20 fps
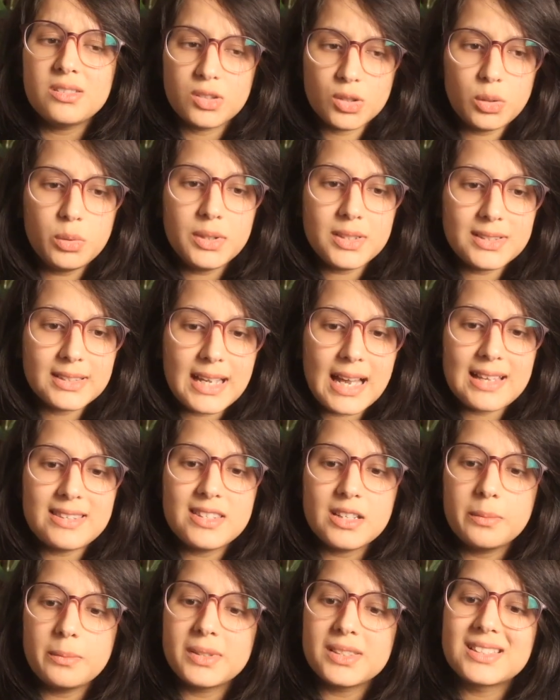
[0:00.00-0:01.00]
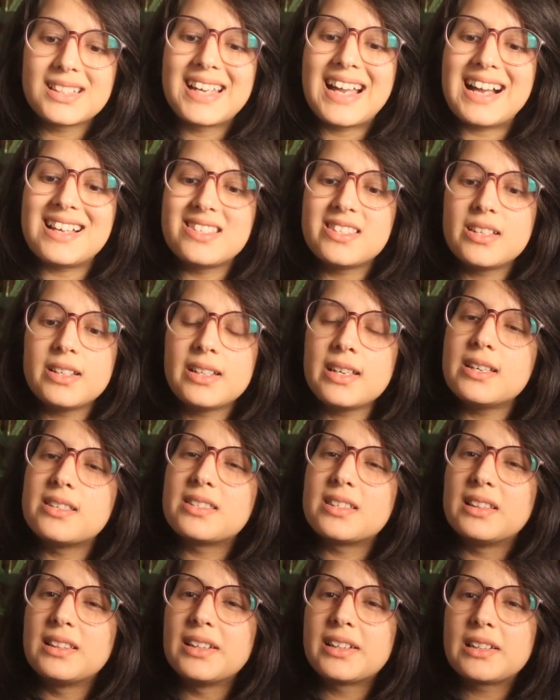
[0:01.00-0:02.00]
So does Katzung, but Katzung
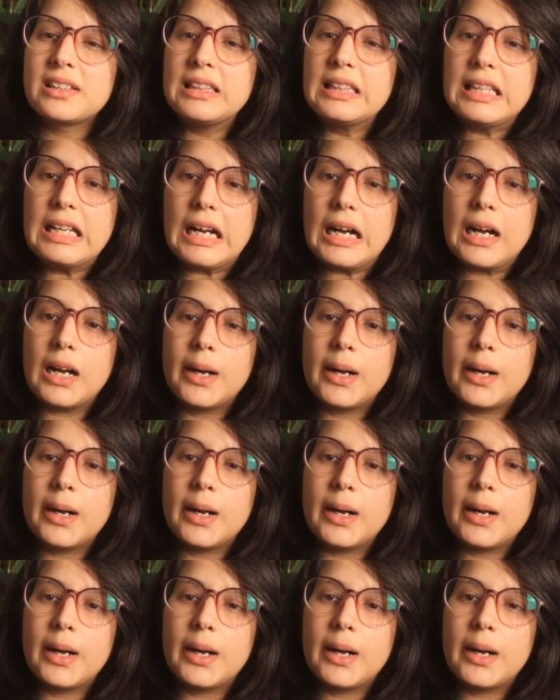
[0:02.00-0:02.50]
is a little